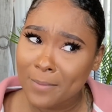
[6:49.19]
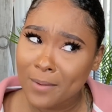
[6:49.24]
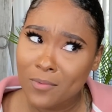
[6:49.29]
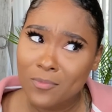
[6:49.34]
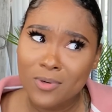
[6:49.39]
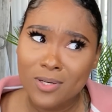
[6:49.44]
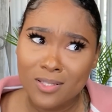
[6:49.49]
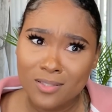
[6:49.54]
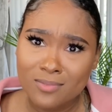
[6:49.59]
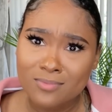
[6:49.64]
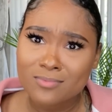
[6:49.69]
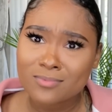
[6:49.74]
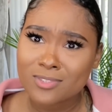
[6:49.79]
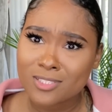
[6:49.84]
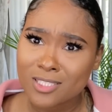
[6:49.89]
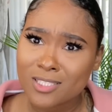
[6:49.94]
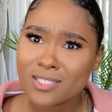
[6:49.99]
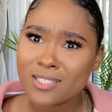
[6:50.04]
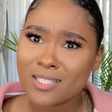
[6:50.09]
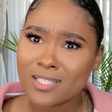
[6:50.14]
Well,
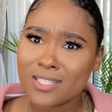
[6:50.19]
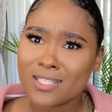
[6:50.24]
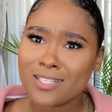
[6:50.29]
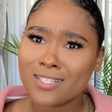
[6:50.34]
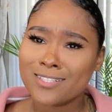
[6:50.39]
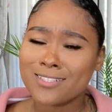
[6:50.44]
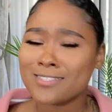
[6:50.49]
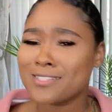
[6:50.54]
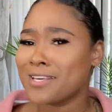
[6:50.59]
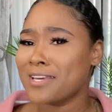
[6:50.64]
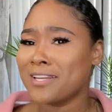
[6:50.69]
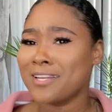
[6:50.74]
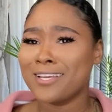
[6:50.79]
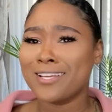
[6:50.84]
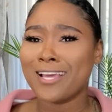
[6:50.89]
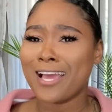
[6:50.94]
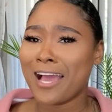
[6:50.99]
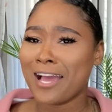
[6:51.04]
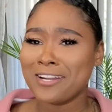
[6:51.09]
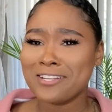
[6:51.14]
she did. Because,
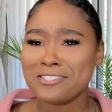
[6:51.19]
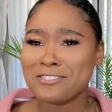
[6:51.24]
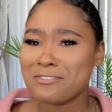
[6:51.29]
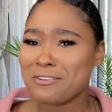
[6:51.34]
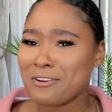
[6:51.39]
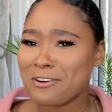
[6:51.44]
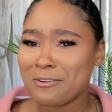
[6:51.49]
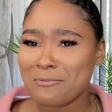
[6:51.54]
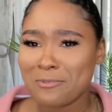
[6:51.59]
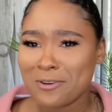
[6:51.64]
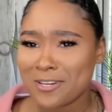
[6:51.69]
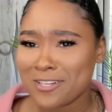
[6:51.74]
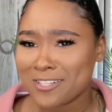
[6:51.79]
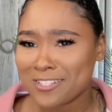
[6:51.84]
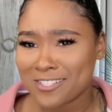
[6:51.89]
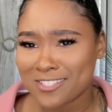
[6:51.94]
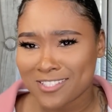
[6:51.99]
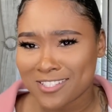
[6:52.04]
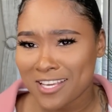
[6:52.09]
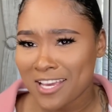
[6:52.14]
honey, how this girl
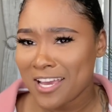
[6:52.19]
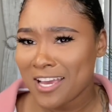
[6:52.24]
was,